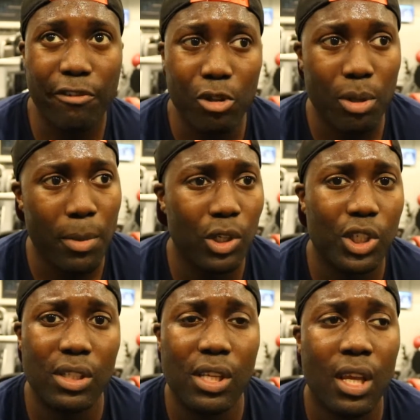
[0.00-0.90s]
through the
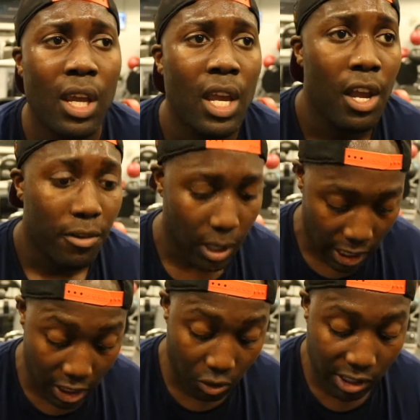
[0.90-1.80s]
motions,
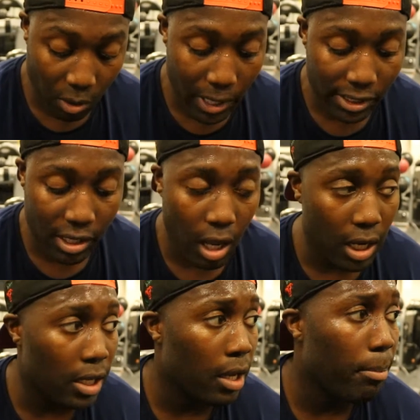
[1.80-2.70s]
increased the weight
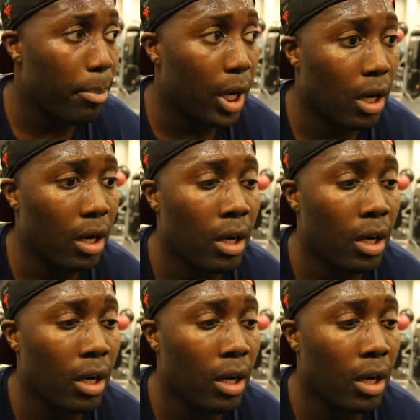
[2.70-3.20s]
slightly, but